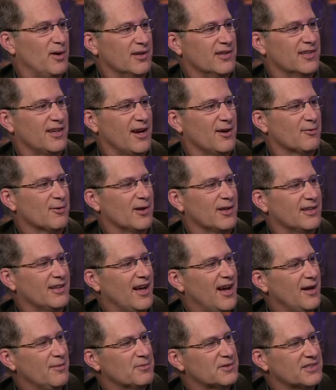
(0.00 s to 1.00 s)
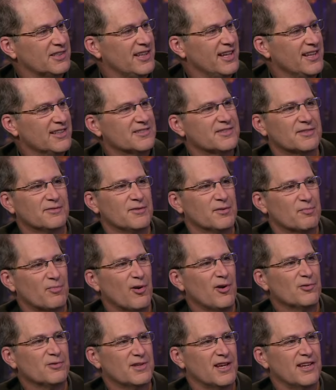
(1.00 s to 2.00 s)
Buck and I were on opposite ends of the
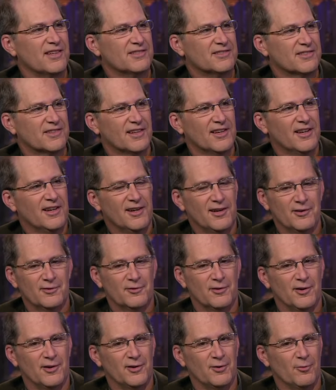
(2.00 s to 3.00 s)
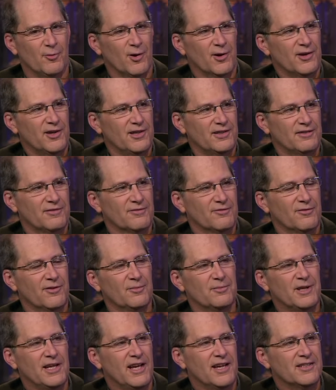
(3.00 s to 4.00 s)
protest trying to work it
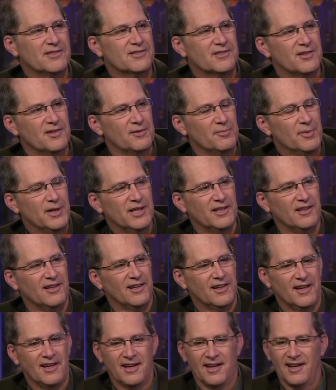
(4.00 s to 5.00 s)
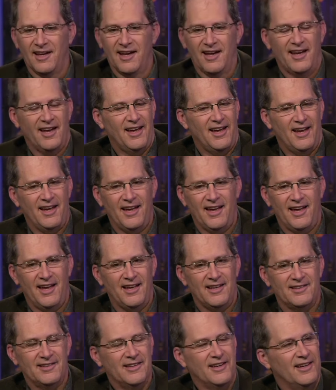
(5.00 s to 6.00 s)
from the ends to the middle.
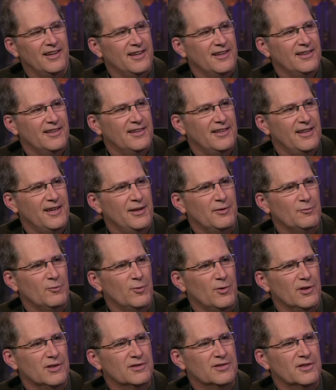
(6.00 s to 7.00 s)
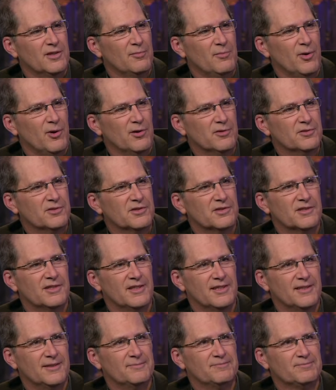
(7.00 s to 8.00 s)
And uh, it was the
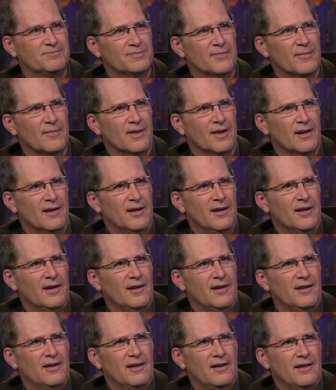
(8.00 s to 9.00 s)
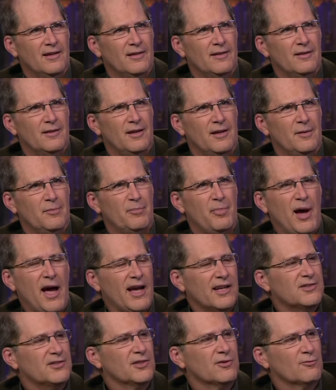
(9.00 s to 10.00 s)
most um,
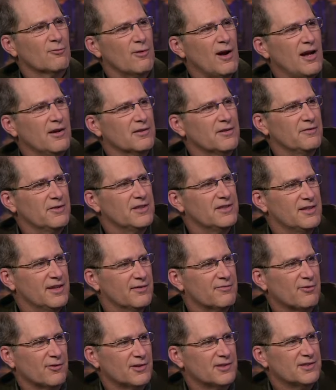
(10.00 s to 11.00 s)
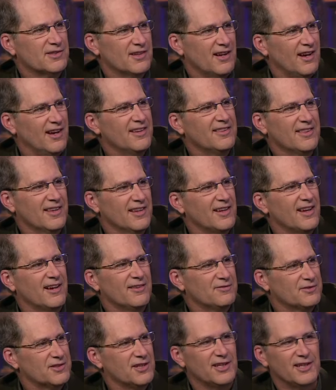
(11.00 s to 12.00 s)
impassioned round of indifference I think
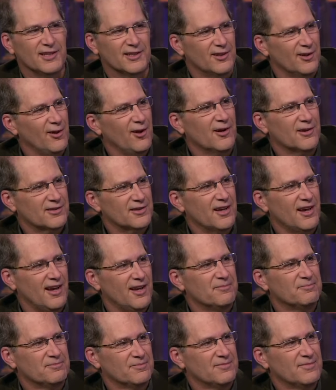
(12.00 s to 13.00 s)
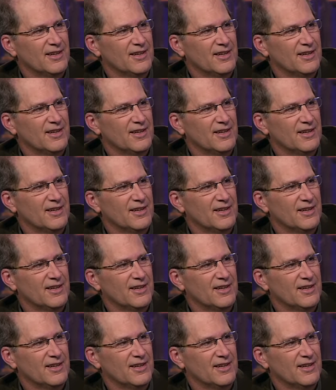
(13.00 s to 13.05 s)
I've seen in a long time.